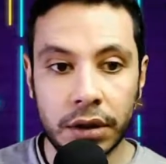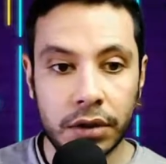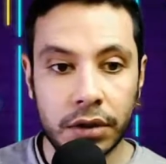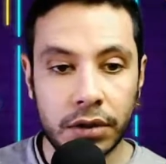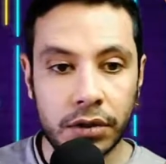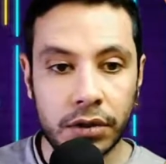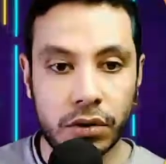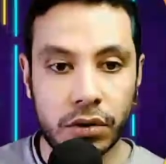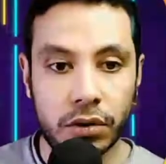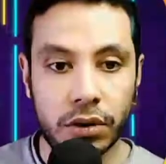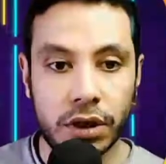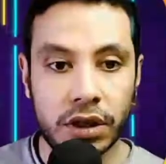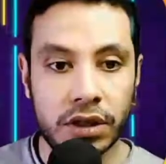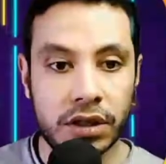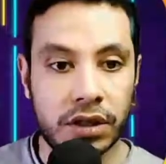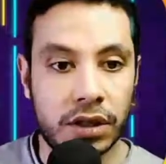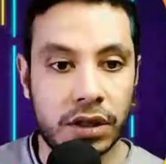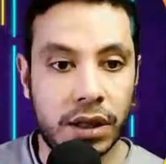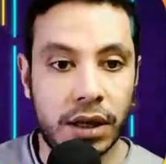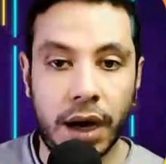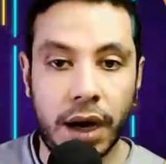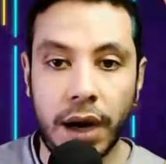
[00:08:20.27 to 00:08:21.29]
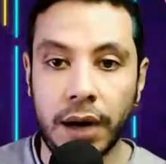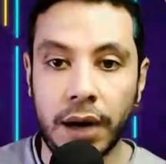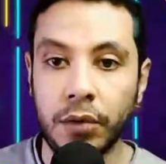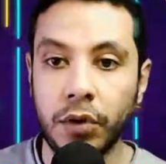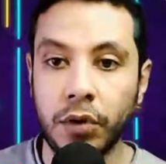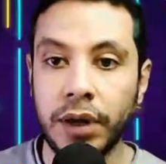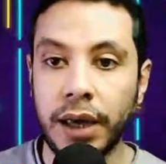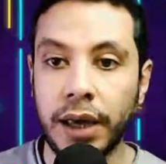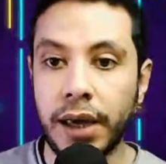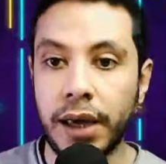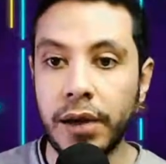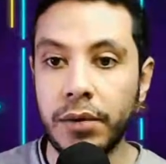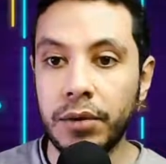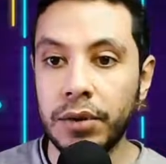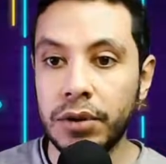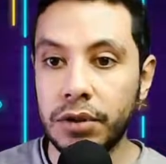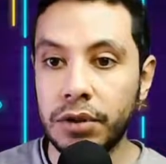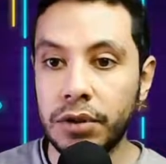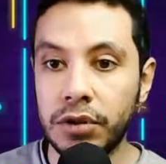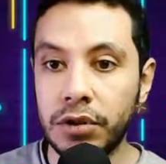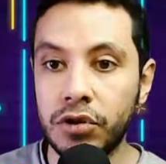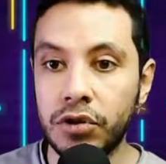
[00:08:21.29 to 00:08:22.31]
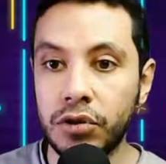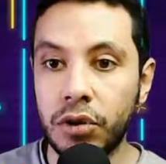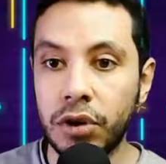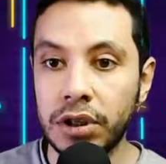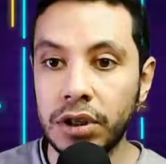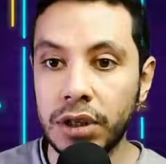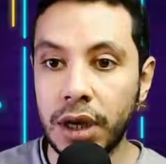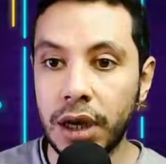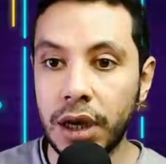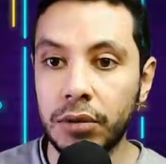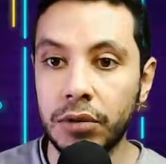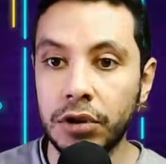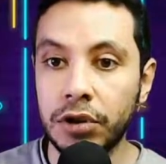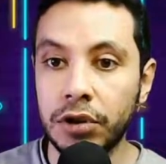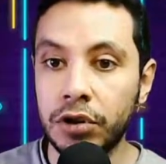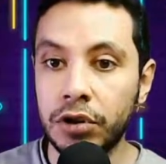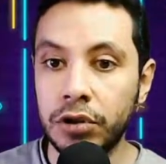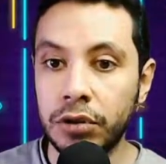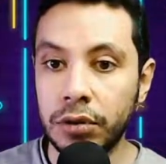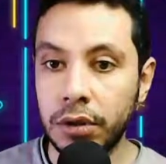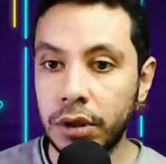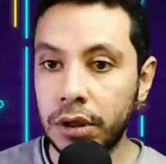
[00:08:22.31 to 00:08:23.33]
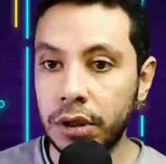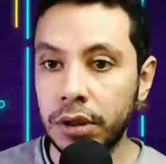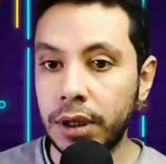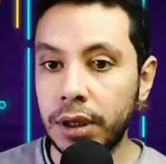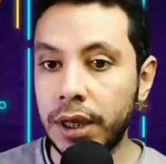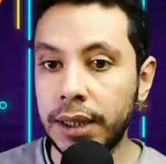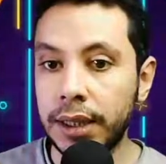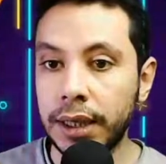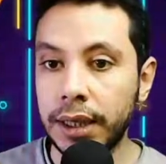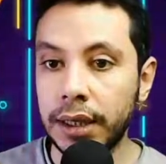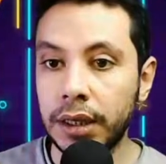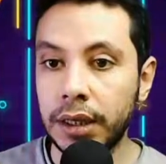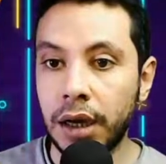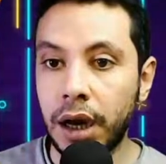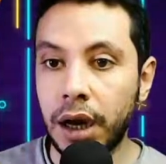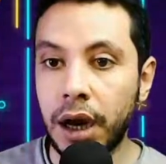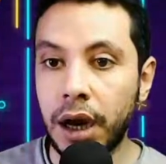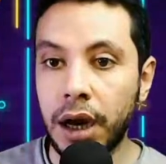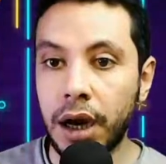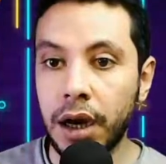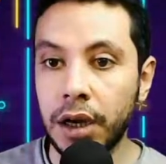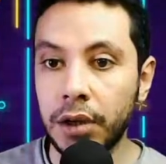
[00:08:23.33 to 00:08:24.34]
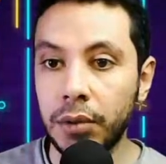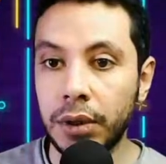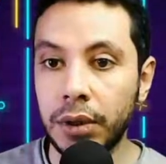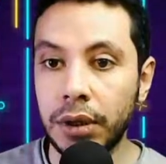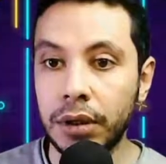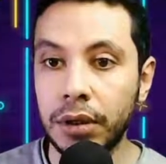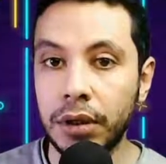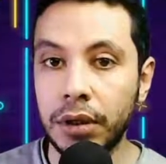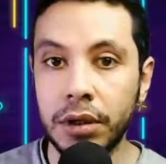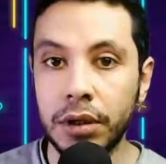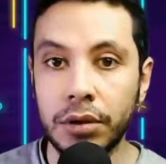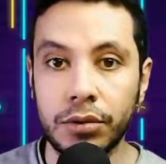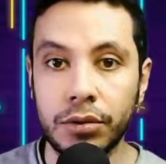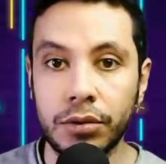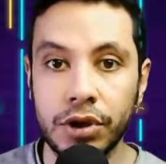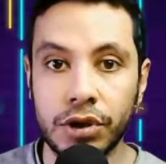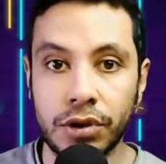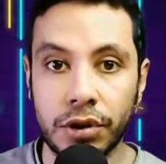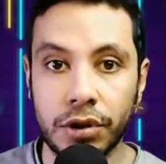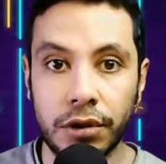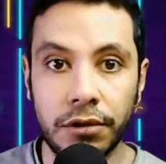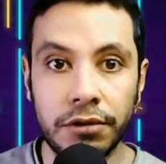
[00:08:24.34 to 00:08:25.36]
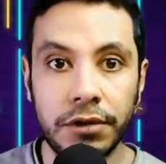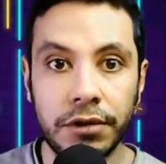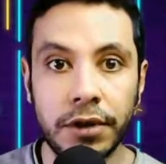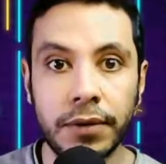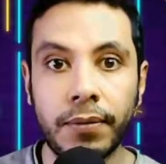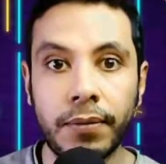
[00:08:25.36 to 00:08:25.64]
So let's say I'm okay with this choice, I will click I will reserve.